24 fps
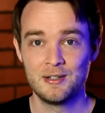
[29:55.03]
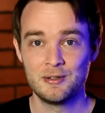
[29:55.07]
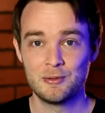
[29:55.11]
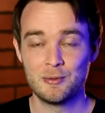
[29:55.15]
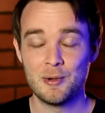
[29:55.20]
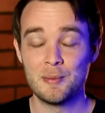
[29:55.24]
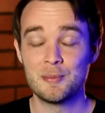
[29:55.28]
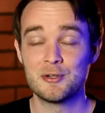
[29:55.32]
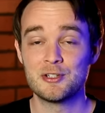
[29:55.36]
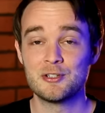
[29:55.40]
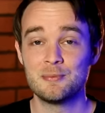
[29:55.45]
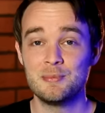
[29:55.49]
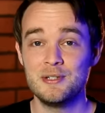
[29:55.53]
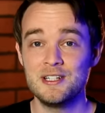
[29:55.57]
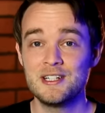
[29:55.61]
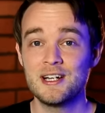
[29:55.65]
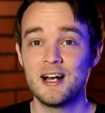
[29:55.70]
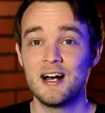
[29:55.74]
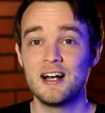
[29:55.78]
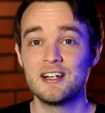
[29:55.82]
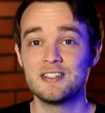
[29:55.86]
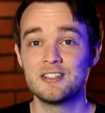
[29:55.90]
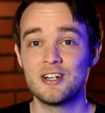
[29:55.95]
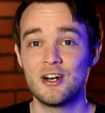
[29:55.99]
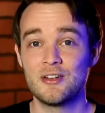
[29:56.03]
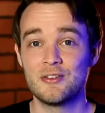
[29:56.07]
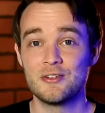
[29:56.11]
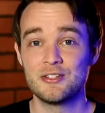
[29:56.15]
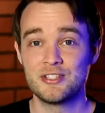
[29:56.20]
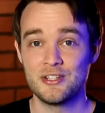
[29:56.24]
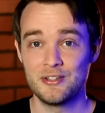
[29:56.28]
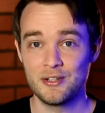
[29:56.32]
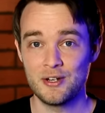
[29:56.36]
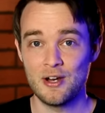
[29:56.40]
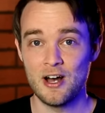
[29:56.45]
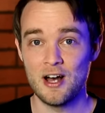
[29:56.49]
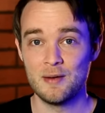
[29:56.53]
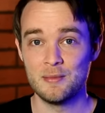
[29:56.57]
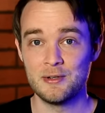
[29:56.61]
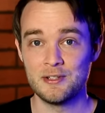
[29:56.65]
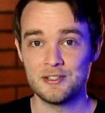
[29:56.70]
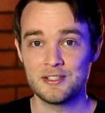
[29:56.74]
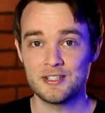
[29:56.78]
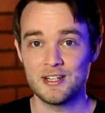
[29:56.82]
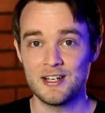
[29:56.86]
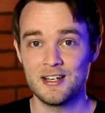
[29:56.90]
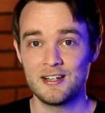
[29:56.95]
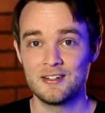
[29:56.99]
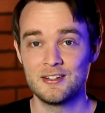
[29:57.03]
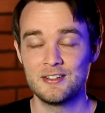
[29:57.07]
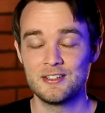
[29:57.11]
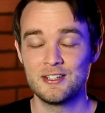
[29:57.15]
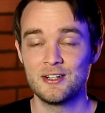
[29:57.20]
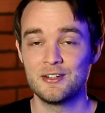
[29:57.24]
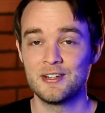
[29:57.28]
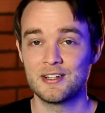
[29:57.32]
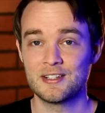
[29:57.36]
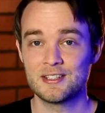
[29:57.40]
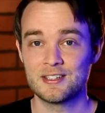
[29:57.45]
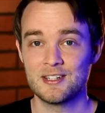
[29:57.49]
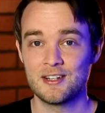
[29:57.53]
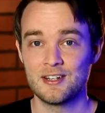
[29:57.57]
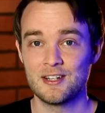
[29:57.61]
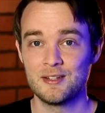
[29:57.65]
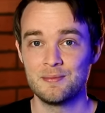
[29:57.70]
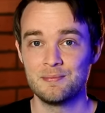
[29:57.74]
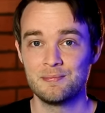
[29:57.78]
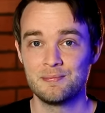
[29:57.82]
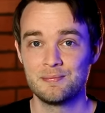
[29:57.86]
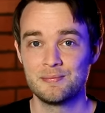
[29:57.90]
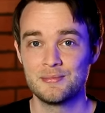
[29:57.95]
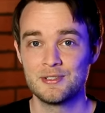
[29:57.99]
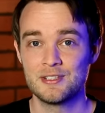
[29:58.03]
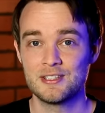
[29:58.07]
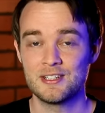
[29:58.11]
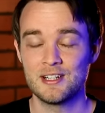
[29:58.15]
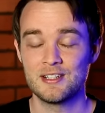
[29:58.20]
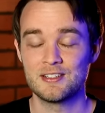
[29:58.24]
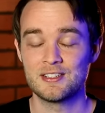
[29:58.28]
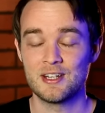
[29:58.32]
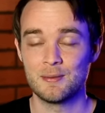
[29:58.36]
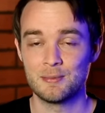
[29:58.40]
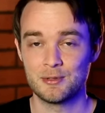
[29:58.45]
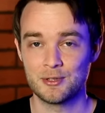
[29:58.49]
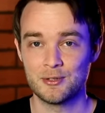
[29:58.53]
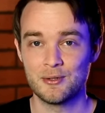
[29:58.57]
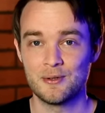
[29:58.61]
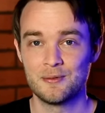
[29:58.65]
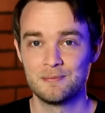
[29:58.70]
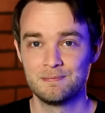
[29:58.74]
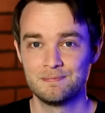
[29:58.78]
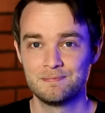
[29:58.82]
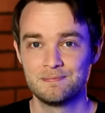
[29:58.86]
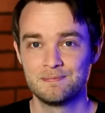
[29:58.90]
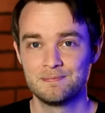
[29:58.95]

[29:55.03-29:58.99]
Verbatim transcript: Remember to be kind to others in the comments, and until next time, stay skeptical.